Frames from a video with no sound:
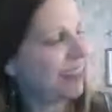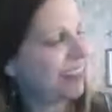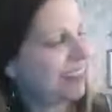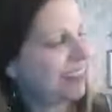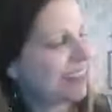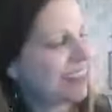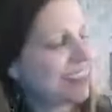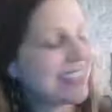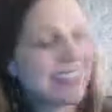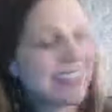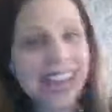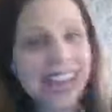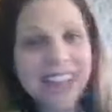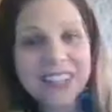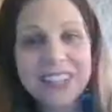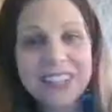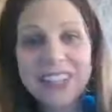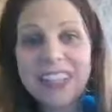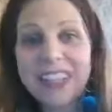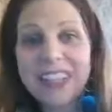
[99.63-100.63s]
This is
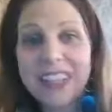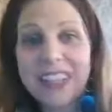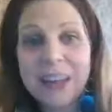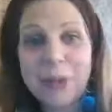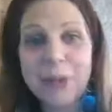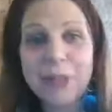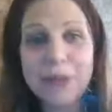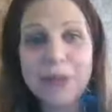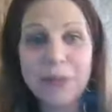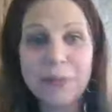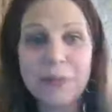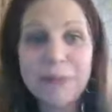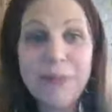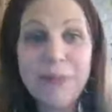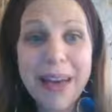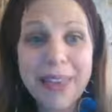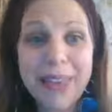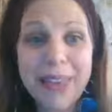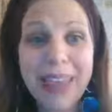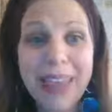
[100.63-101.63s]
actually the
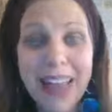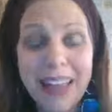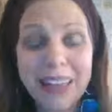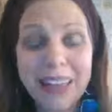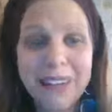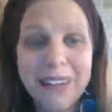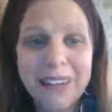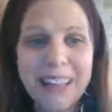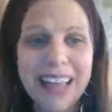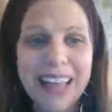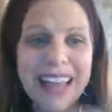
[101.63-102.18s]
month Elul